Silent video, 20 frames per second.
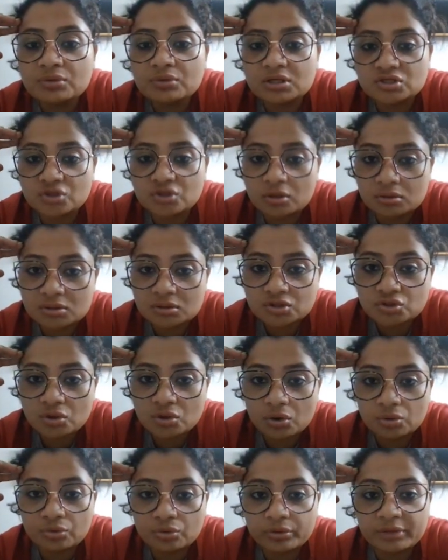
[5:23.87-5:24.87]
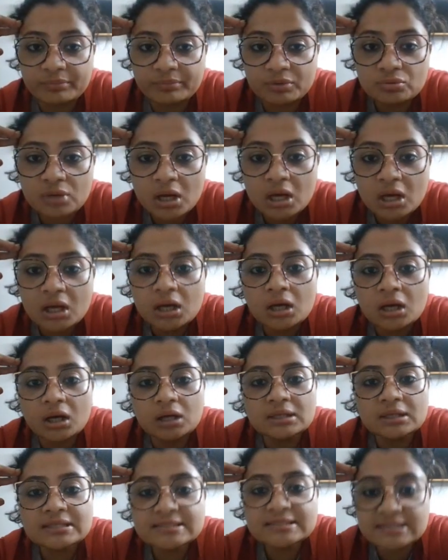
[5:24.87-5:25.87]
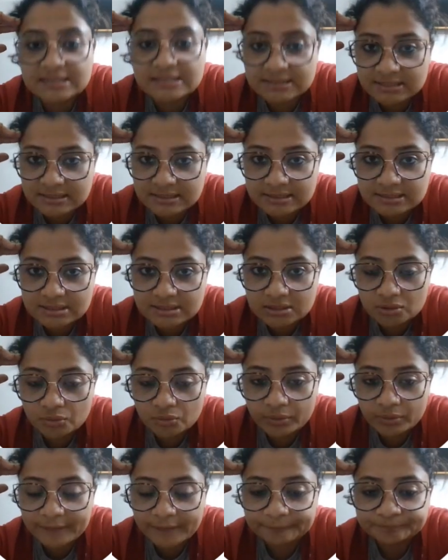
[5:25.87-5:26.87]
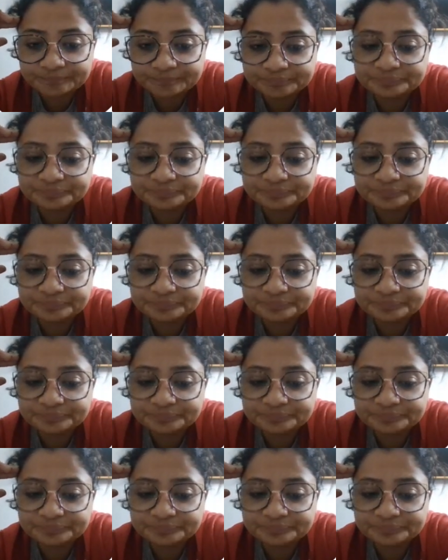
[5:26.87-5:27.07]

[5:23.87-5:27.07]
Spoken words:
disorders or autoimmune diseases. Okay,